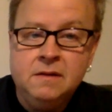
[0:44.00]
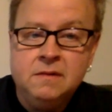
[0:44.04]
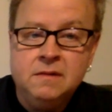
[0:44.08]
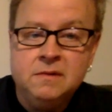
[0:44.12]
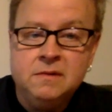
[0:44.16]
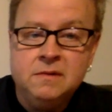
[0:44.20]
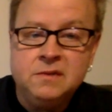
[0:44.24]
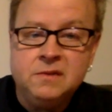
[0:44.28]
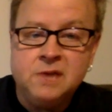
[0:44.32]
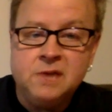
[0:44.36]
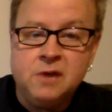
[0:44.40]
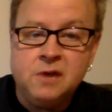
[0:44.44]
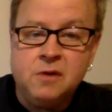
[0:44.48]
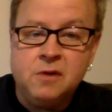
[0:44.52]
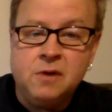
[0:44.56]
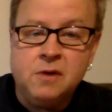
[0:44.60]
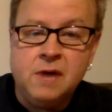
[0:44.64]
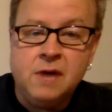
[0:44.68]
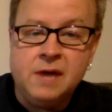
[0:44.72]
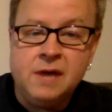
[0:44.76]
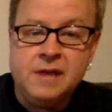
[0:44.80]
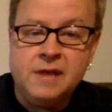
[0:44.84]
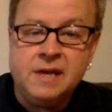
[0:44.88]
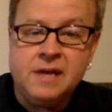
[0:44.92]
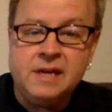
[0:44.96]
so
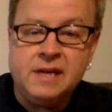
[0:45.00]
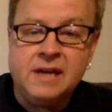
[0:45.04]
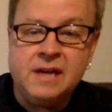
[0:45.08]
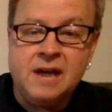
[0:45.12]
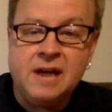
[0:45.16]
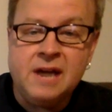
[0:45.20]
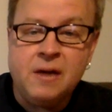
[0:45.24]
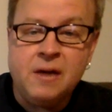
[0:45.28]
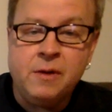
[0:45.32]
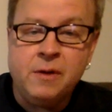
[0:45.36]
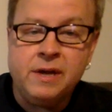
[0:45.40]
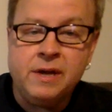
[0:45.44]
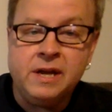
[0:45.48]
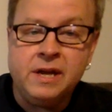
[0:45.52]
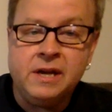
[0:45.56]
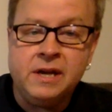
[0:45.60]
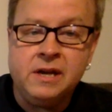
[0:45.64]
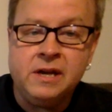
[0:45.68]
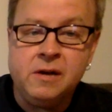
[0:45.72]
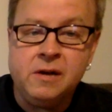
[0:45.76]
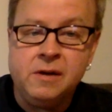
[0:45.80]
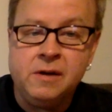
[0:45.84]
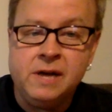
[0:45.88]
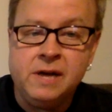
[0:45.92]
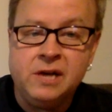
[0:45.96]
I think narrowing in
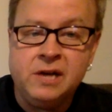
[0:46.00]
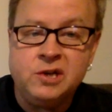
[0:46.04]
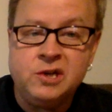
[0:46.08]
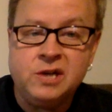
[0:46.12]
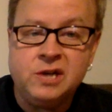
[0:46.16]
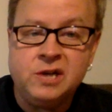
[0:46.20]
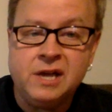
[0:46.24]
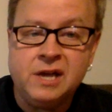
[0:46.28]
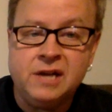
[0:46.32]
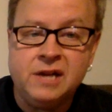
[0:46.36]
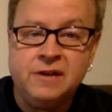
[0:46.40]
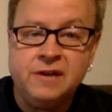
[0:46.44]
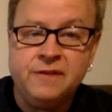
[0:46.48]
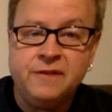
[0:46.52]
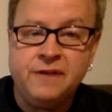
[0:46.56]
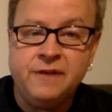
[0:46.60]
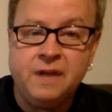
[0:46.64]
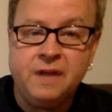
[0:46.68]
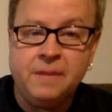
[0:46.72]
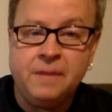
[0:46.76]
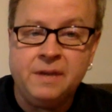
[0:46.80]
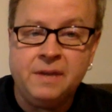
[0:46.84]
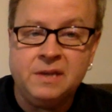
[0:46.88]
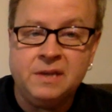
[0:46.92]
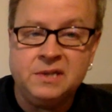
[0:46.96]
your niche and
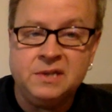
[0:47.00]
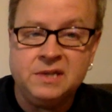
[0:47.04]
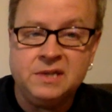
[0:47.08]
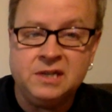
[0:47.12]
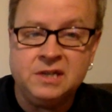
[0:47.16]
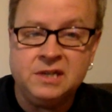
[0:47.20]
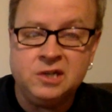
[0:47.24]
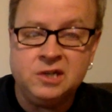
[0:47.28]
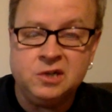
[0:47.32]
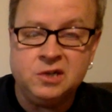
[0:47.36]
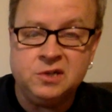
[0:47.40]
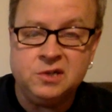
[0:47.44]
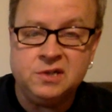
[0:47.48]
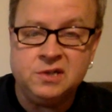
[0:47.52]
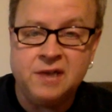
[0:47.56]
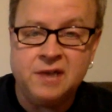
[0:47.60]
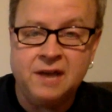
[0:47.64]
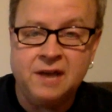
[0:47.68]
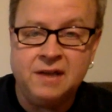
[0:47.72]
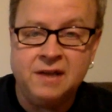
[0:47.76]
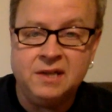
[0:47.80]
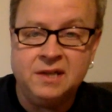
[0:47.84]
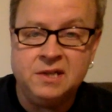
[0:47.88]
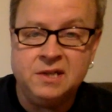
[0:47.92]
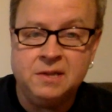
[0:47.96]
developing a signature
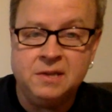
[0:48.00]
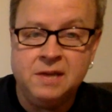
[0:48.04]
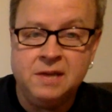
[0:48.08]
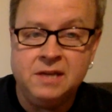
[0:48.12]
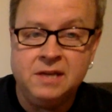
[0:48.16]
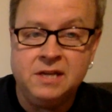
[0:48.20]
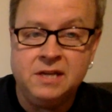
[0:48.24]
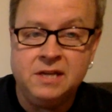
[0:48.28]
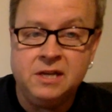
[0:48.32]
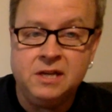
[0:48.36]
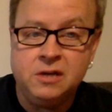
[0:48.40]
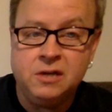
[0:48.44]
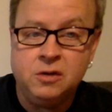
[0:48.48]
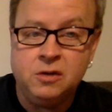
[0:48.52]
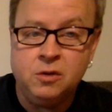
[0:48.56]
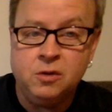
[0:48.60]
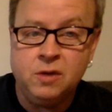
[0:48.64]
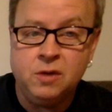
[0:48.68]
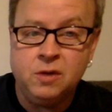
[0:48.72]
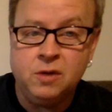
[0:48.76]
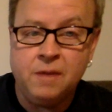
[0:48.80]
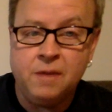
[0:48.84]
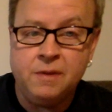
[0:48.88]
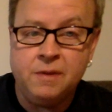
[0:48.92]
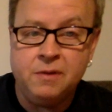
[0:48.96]
style that's unique to you will
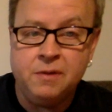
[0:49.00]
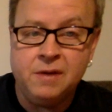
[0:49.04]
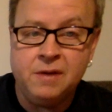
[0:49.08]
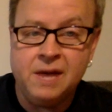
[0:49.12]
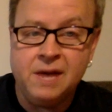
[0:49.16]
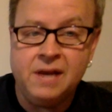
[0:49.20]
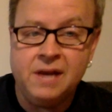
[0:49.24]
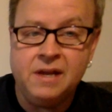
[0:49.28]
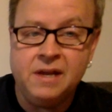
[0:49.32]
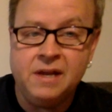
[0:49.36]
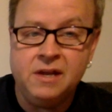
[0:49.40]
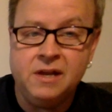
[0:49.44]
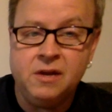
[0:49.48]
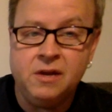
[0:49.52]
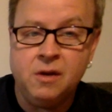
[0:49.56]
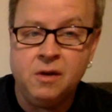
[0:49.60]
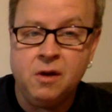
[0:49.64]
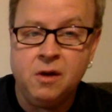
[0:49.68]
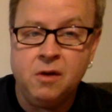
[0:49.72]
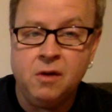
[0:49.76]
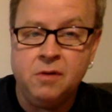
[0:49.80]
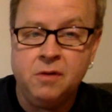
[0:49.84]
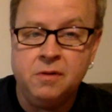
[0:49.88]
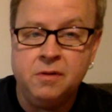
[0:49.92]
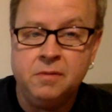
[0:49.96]
help you get your
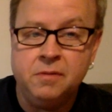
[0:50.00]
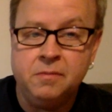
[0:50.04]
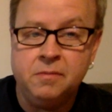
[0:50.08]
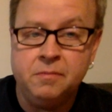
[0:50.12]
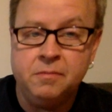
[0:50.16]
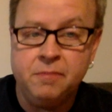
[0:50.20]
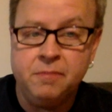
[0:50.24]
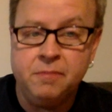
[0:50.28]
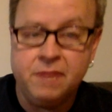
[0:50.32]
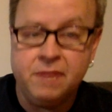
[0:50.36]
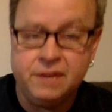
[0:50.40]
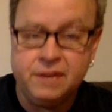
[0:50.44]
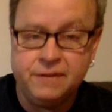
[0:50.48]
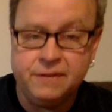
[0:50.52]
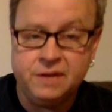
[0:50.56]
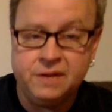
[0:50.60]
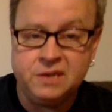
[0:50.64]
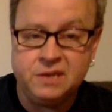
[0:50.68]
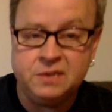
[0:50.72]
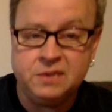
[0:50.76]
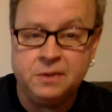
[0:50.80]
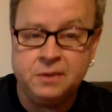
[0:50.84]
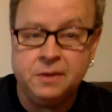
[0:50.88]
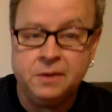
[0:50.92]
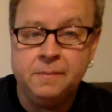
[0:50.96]
own brand of
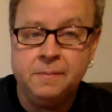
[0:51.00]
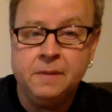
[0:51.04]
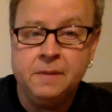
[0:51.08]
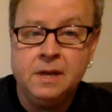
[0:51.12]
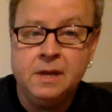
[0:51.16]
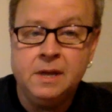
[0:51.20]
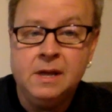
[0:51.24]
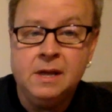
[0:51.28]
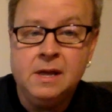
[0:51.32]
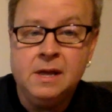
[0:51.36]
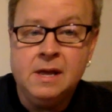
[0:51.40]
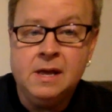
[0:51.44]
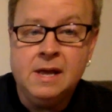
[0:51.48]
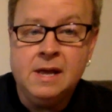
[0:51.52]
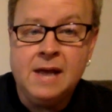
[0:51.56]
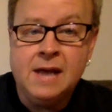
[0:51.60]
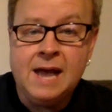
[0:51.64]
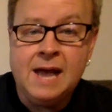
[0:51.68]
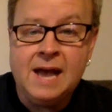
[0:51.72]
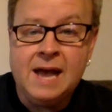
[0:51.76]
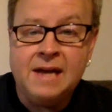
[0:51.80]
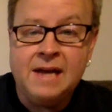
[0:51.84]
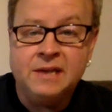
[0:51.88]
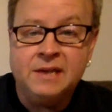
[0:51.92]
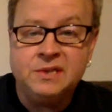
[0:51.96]
customer.
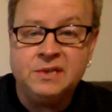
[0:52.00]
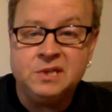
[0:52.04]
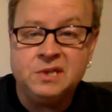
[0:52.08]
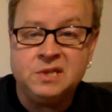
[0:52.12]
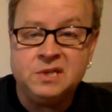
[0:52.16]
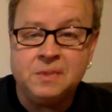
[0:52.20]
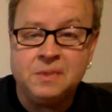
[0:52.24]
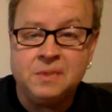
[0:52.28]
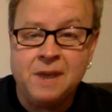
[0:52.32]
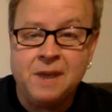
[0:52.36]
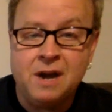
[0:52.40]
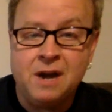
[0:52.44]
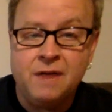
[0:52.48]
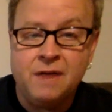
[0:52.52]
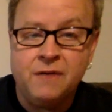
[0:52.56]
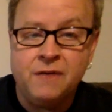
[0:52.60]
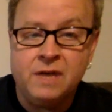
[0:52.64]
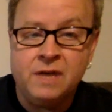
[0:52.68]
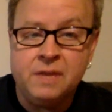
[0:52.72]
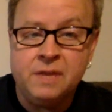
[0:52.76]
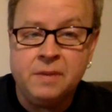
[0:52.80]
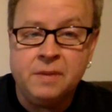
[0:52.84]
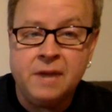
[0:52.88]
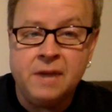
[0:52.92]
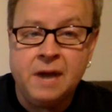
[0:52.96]
And it's just a matter of what
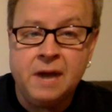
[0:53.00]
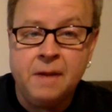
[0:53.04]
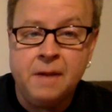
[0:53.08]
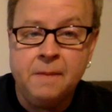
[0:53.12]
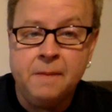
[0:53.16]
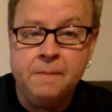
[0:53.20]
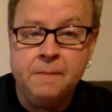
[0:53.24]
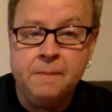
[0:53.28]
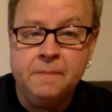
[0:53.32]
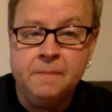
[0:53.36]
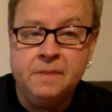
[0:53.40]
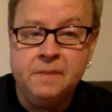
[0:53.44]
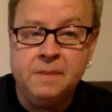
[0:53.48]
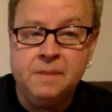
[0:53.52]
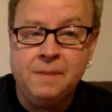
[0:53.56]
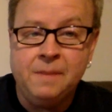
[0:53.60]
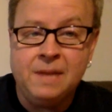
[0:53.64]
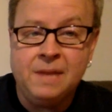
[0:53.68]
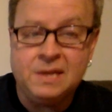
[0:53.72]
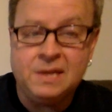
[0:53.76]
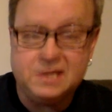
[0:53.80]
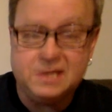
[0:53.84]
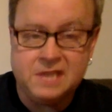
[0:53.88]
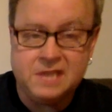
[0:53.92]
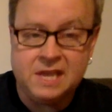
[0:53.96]
you put out. The
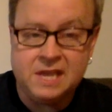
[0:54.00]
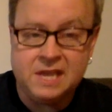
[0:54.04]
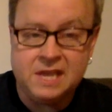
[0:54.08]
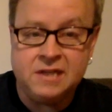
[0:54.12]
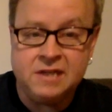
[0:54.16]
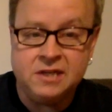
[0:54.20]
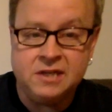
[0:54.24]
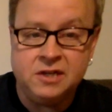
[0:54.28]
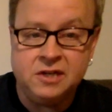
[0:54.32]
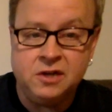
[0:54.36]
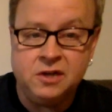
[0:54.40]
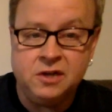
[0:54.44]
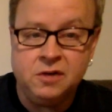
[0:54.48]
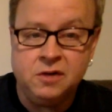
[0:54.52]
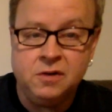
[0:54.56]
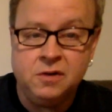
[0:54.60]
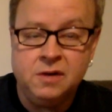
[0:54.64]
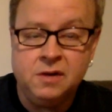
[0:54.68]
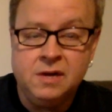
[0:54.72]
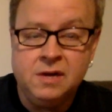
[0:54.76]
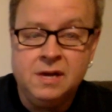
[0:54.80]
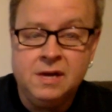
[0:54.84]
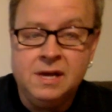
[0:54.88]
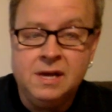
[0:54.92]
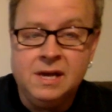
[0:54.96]
best thing to do
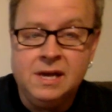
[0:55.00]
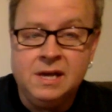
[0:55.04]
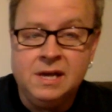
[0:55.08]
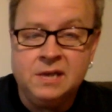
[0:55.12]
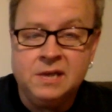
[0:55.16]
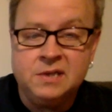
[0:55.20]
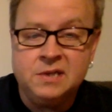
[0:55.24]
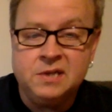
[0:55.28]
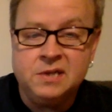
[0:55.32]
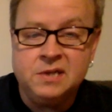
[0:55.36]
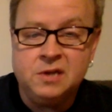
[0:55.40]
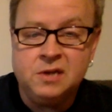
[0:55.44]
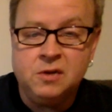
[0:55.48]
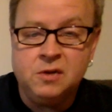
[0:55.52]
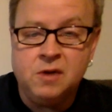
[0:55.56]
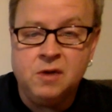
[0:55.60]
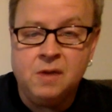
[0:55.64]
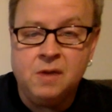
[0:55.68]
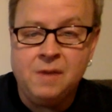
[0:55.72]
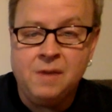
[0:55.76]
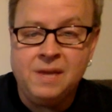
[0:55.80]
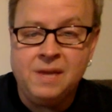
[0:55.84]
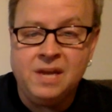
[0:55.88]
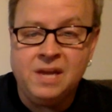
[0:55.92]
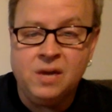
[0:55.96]
is to uh,
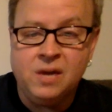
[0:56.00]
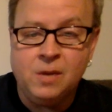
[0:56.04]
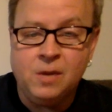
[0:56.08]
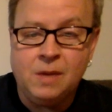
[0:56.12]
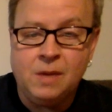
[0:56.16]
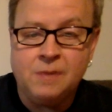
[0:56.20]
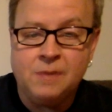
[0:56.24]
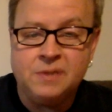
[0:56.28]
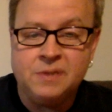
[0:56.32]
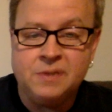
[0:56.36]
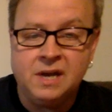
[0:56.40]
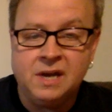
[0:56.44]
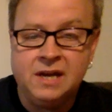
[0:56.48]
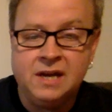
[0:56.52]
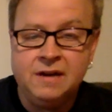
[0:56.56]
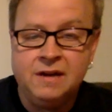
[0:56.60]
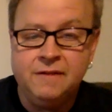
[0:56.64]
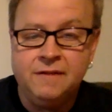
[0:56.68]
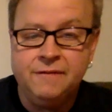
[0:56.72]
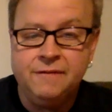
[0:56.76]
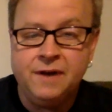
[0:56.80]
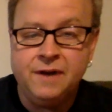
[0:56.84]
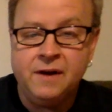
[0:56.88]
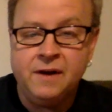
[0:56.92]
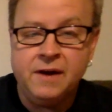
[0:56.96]
make your website
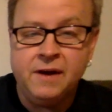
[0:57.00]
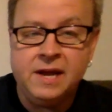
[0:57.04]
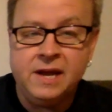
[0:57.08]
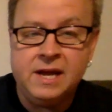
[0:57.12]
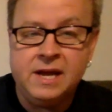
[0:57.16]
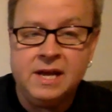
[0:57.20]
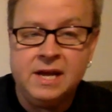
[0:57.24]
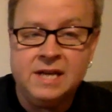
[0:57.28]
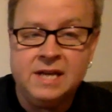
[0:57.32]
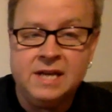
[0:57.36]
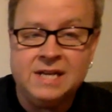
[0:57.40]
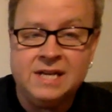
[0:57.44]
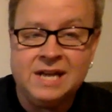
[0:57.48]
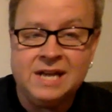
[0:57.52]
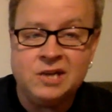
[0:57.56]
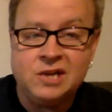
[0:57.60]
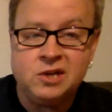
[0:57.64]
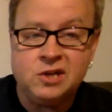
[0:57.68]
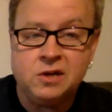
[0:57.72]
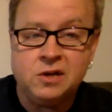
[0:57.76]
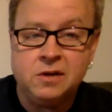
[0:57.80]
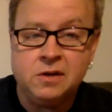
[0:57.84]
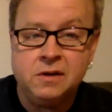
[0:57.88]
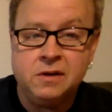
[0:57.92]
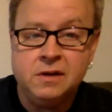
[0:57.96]
very
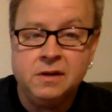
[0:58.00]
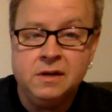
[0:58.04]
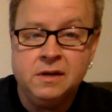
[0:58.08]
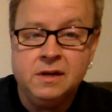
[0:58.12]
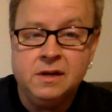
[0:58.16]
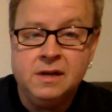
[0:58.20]
intentional